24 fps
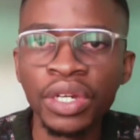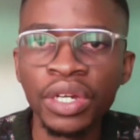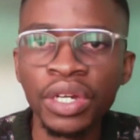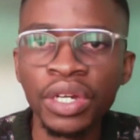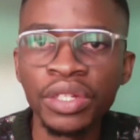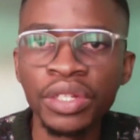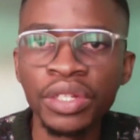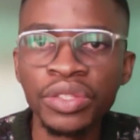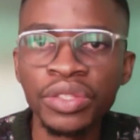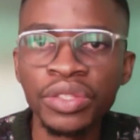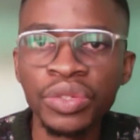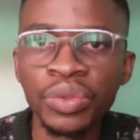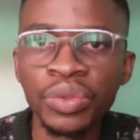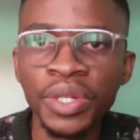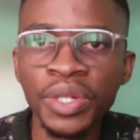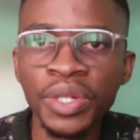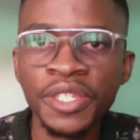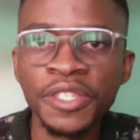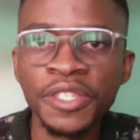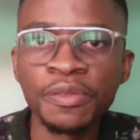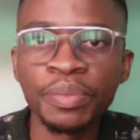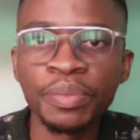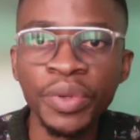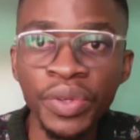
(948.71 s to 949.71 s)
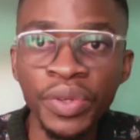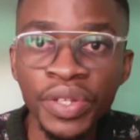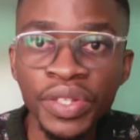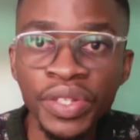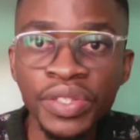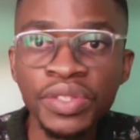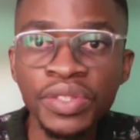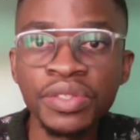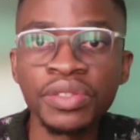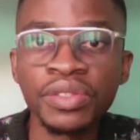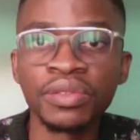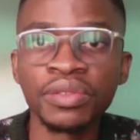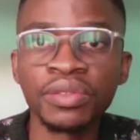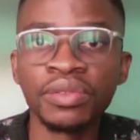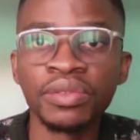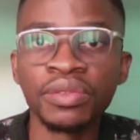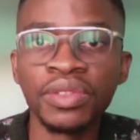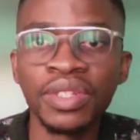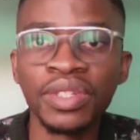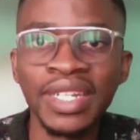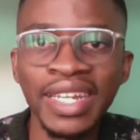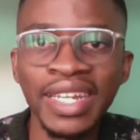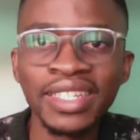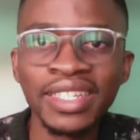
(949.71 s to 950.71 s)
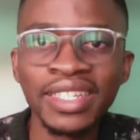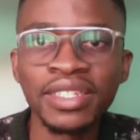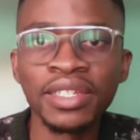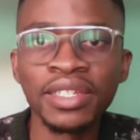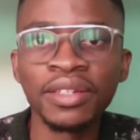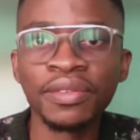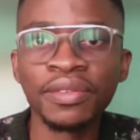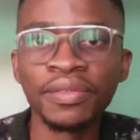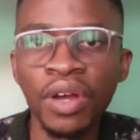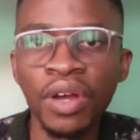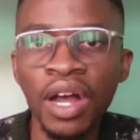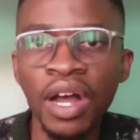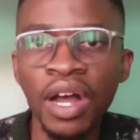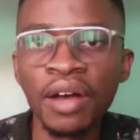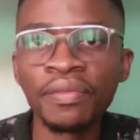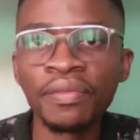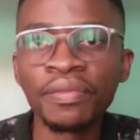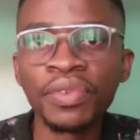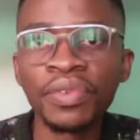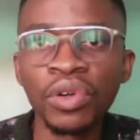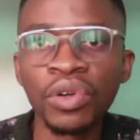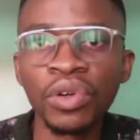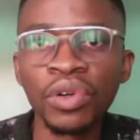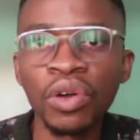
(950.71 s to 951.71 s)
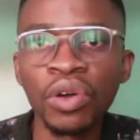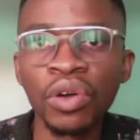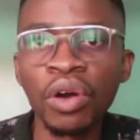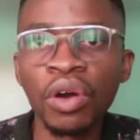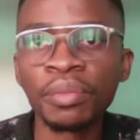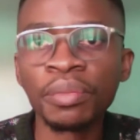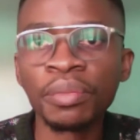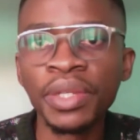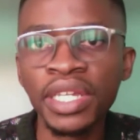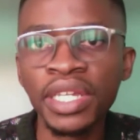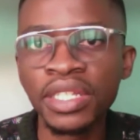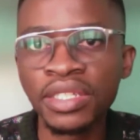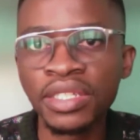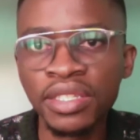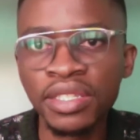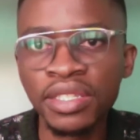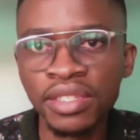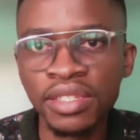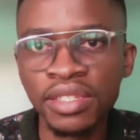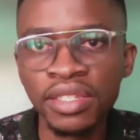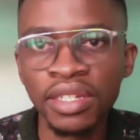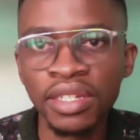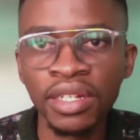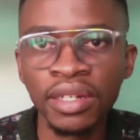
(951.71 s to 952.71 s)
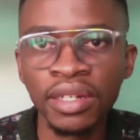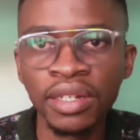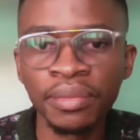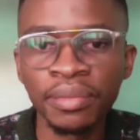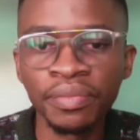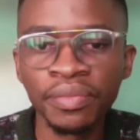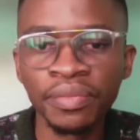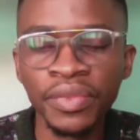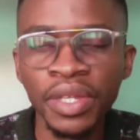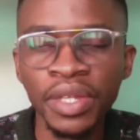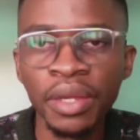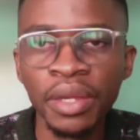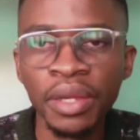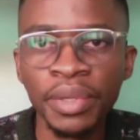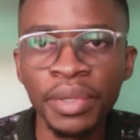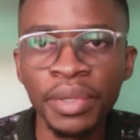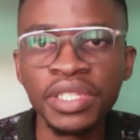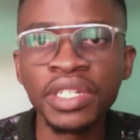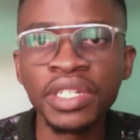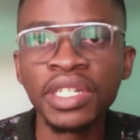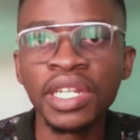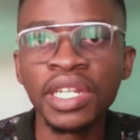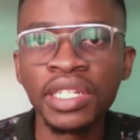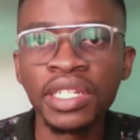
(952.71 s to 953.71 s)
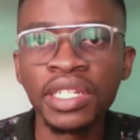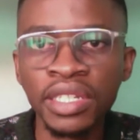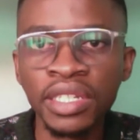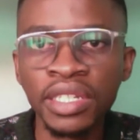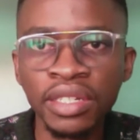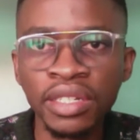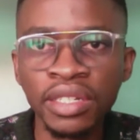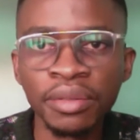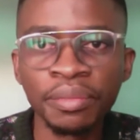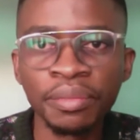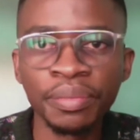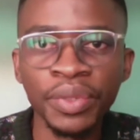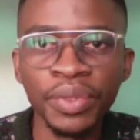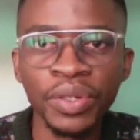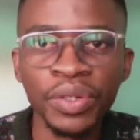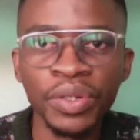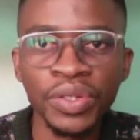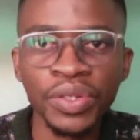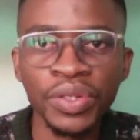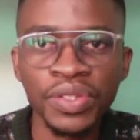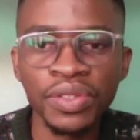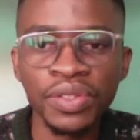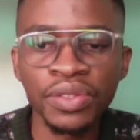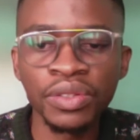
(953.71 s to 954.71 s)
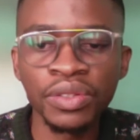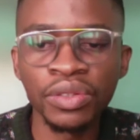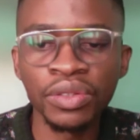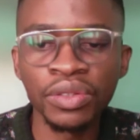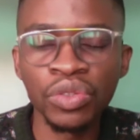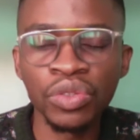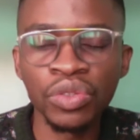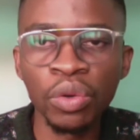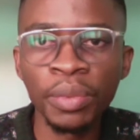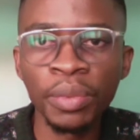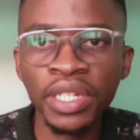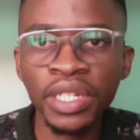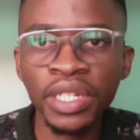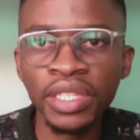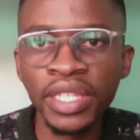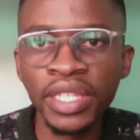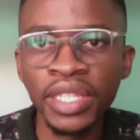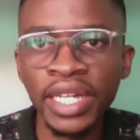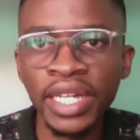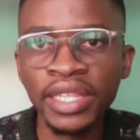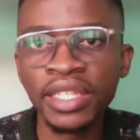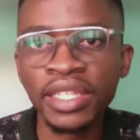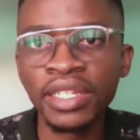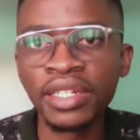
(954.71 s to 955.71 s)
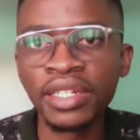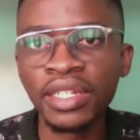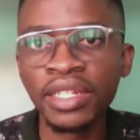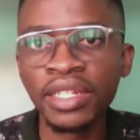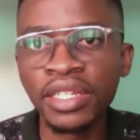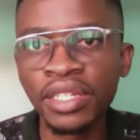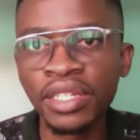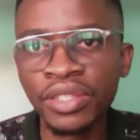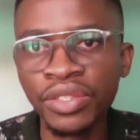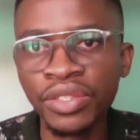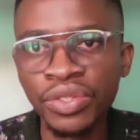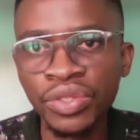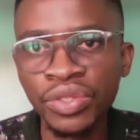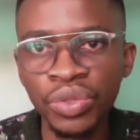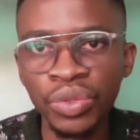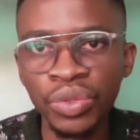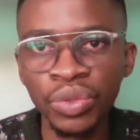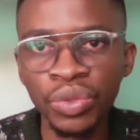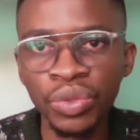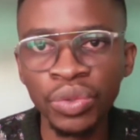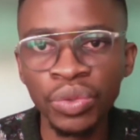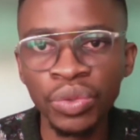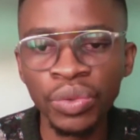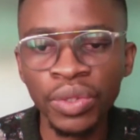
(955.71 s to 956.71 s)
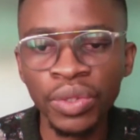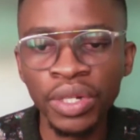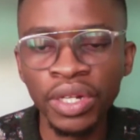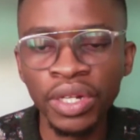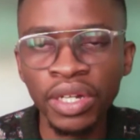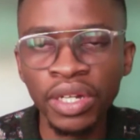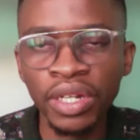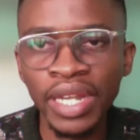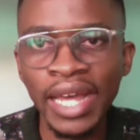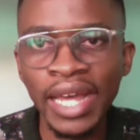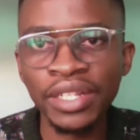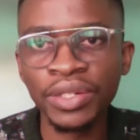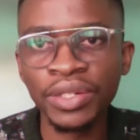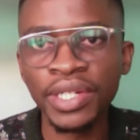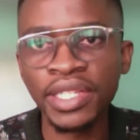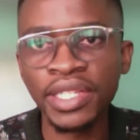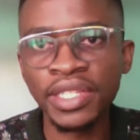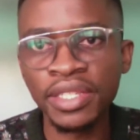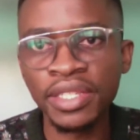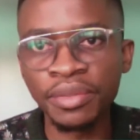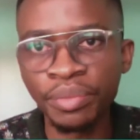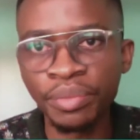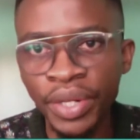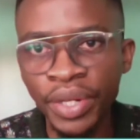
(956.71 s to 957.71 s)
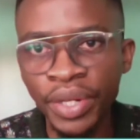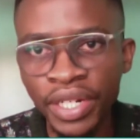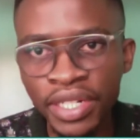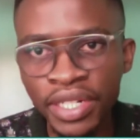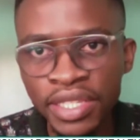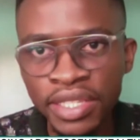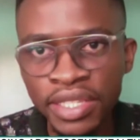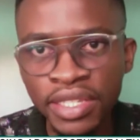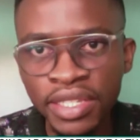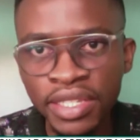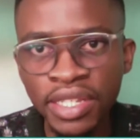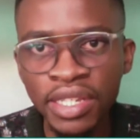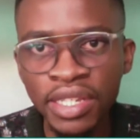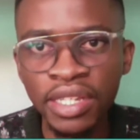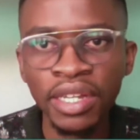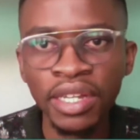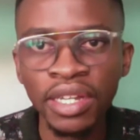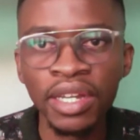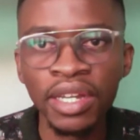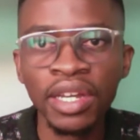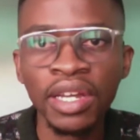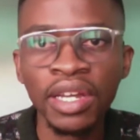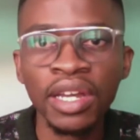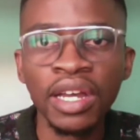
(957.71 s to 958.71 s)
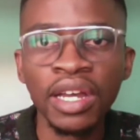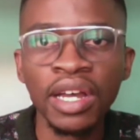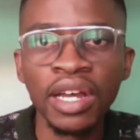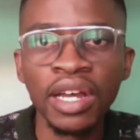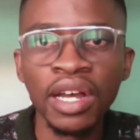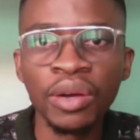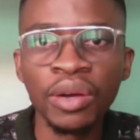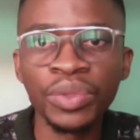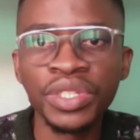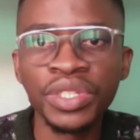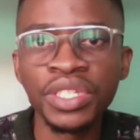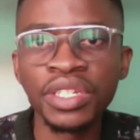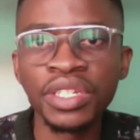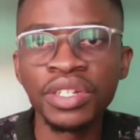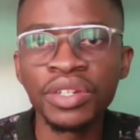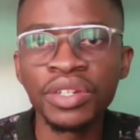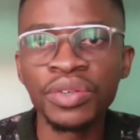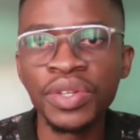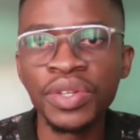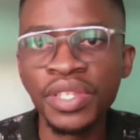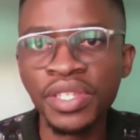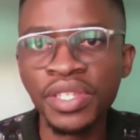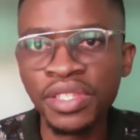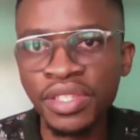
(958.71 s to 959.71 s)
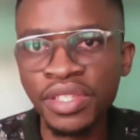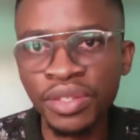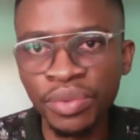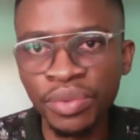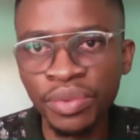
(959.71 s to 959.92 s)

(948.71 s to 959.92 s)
to experience negative or harmful complications, particularly because normally that then leads to pregnancy, which increases the risk